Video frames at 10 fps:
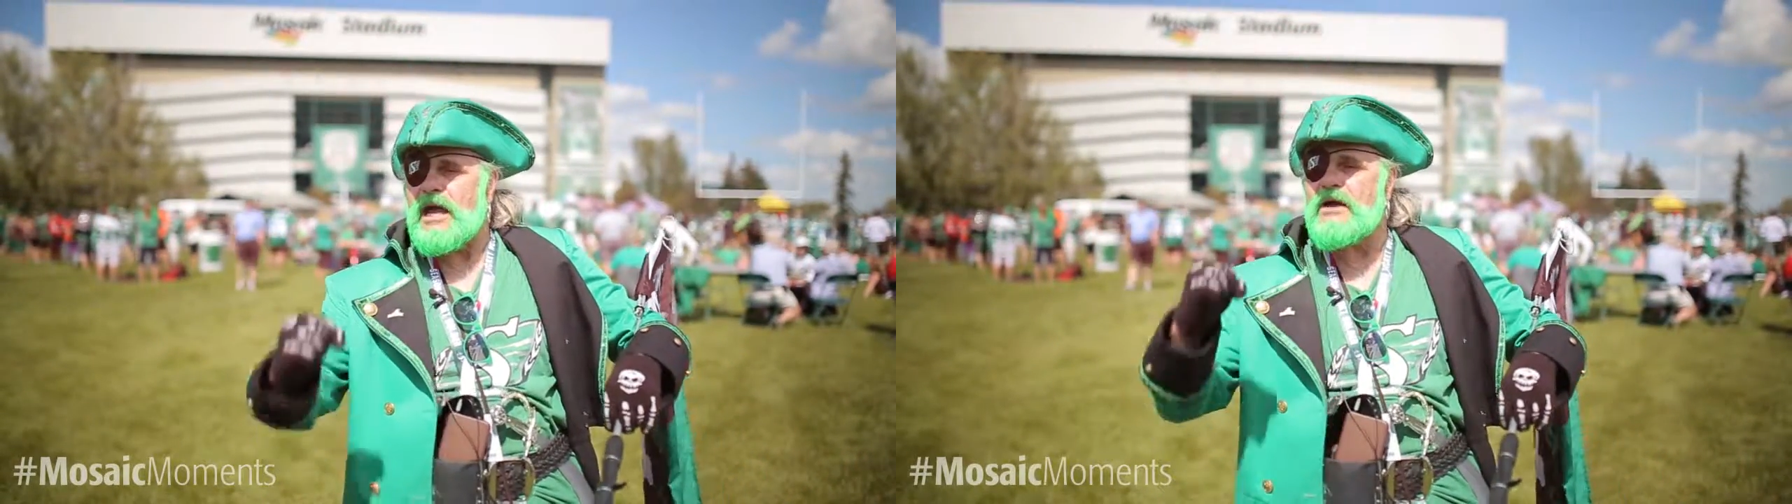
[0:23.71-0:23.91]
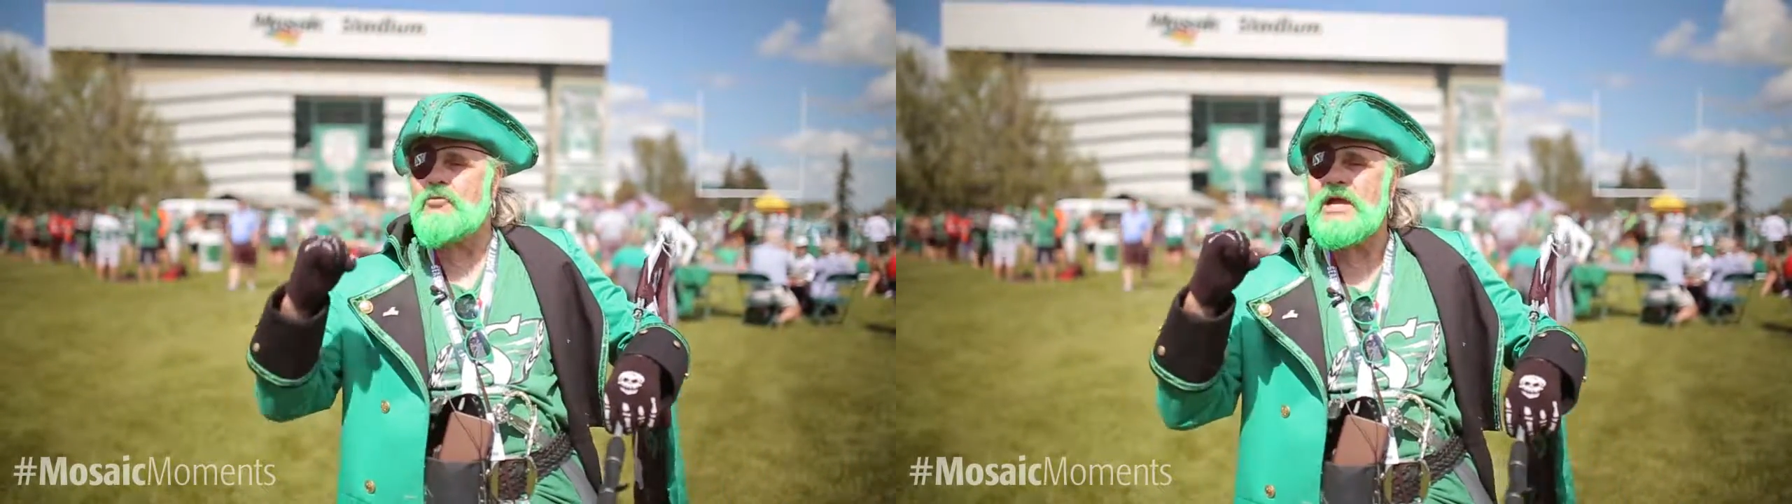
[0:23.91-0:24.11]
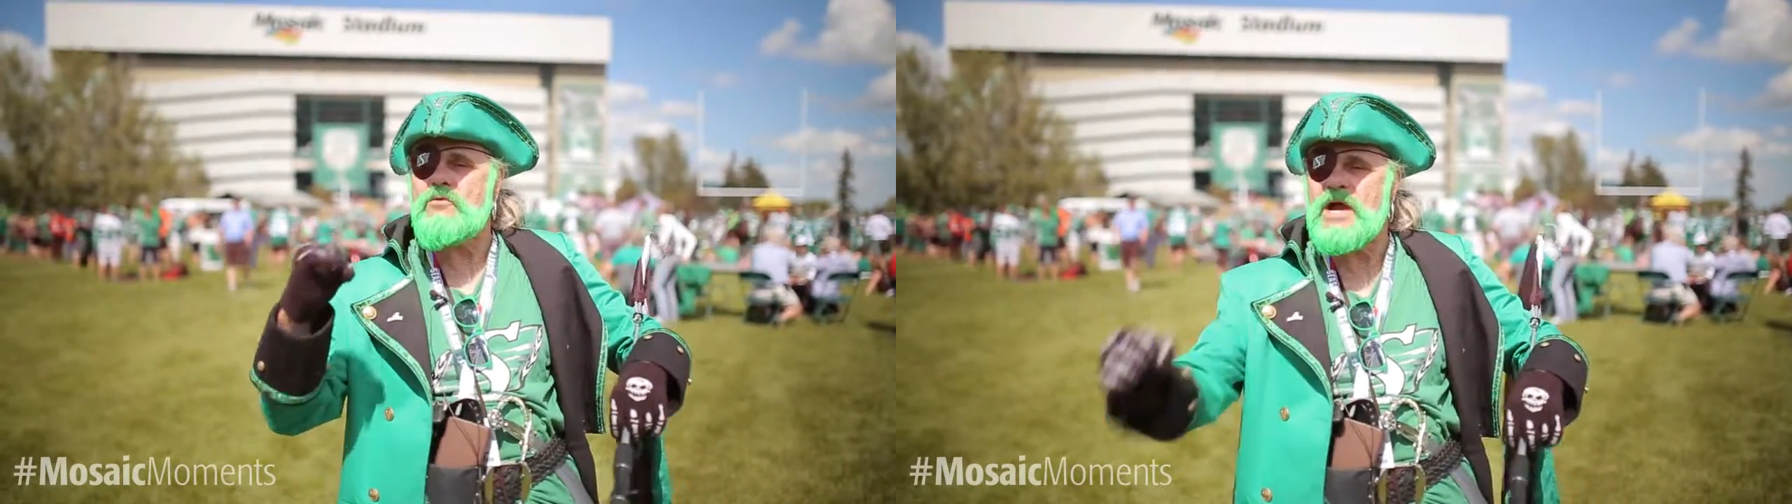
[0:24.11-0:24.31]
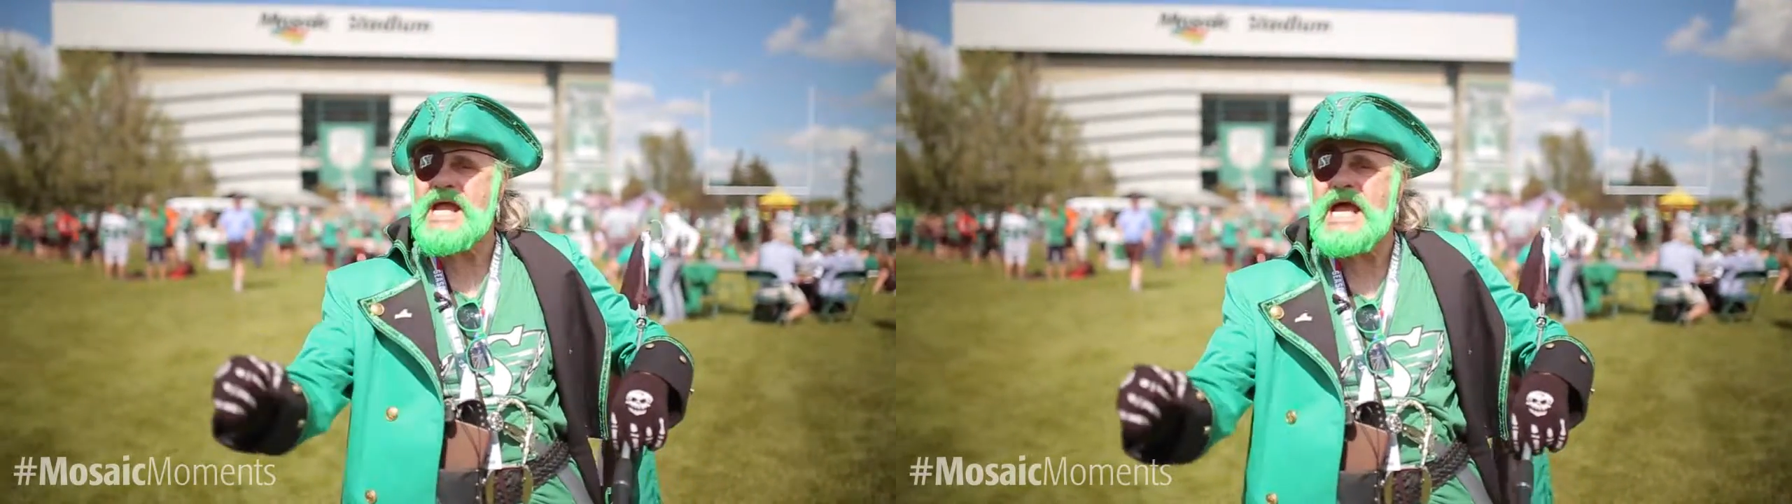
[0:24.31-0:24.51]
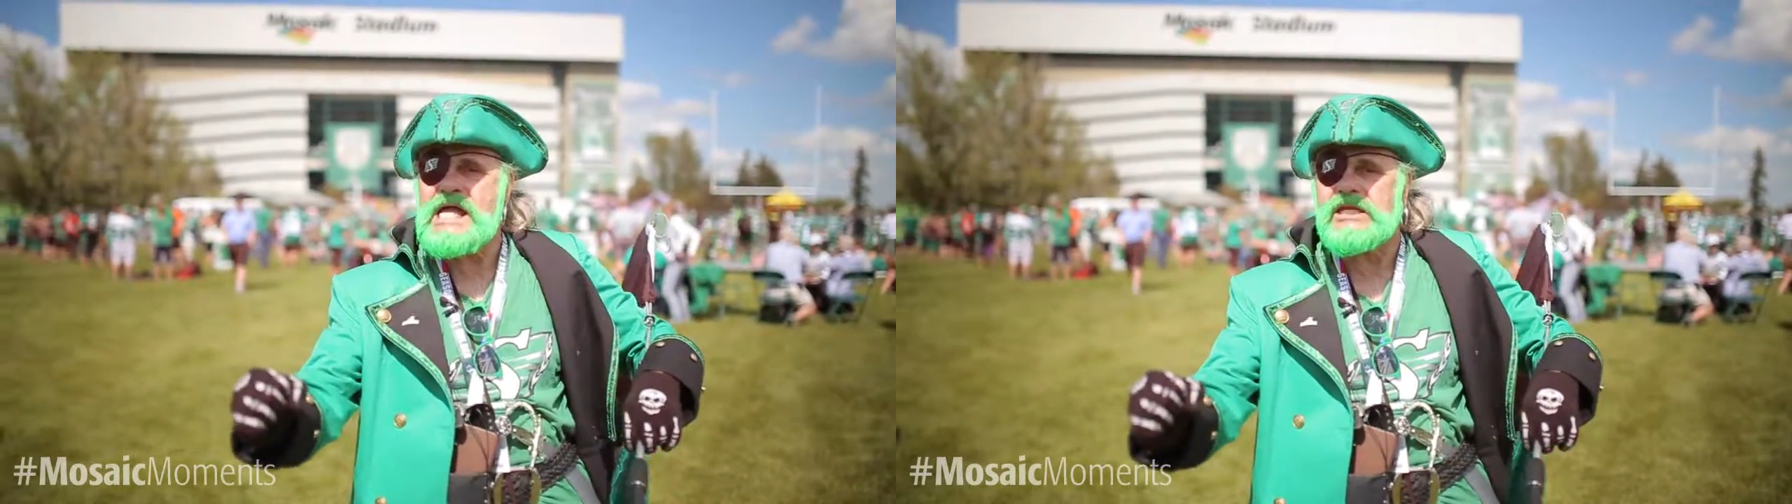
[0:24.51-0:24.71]
and we
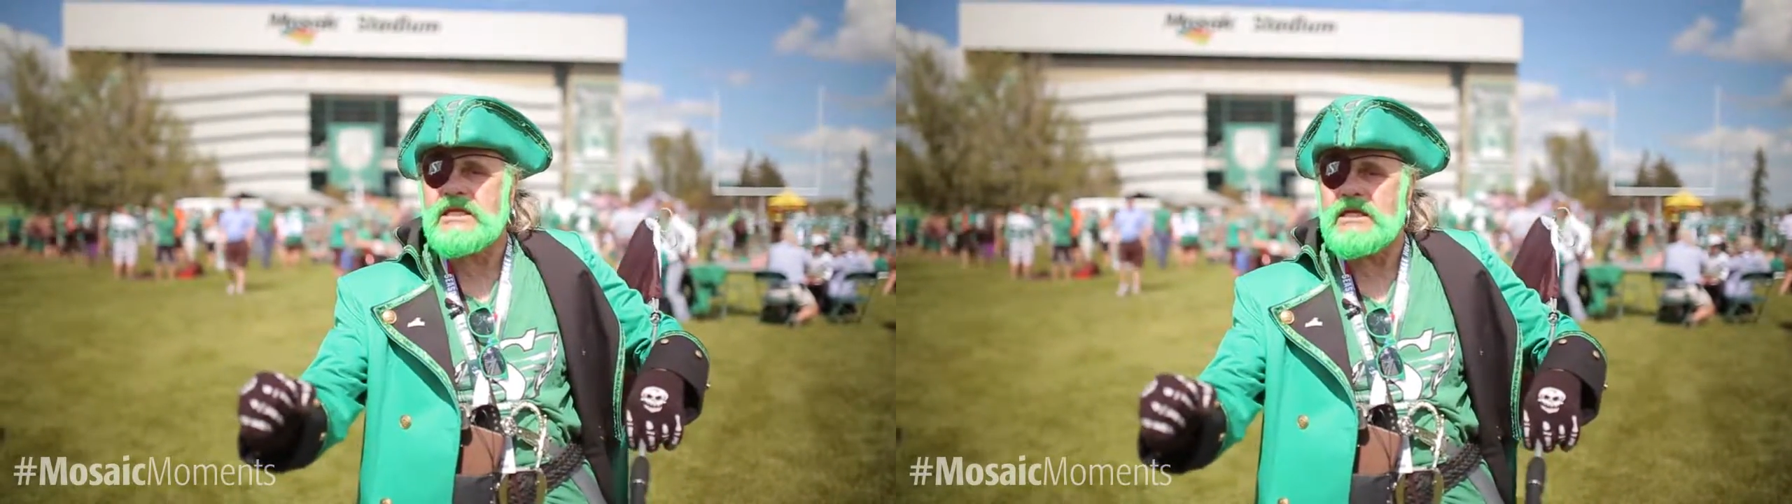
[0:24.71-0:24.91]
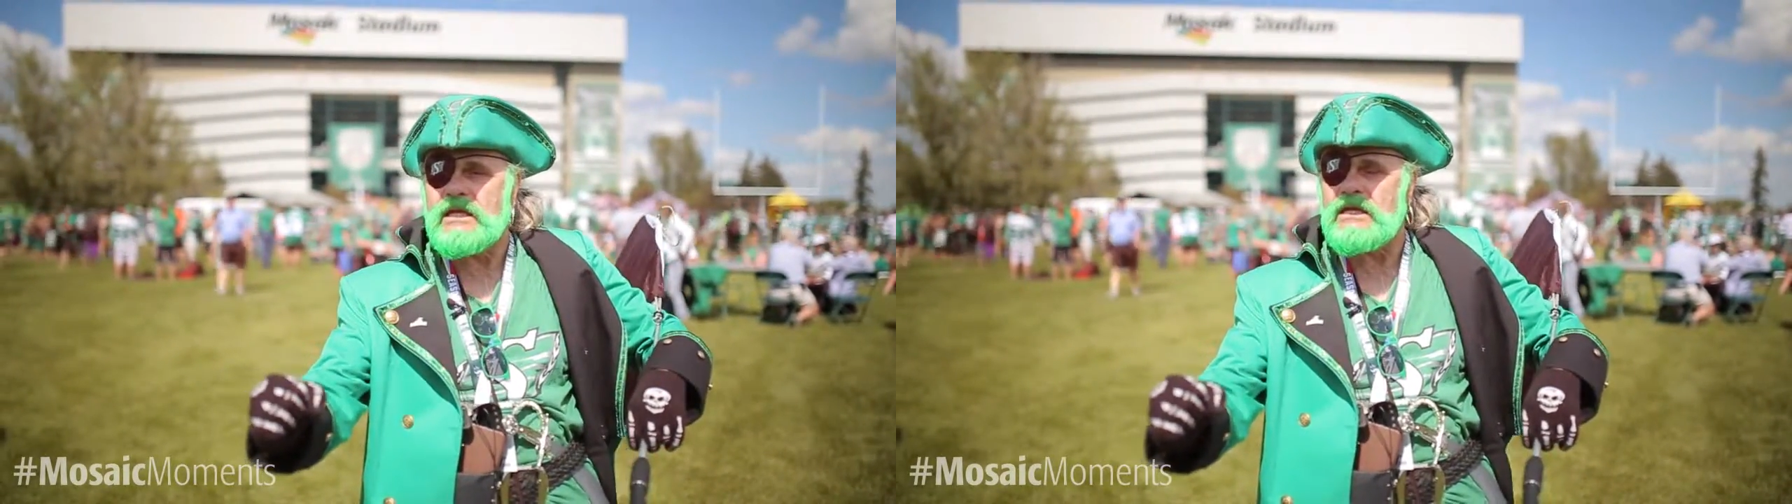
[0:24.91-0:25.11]
win.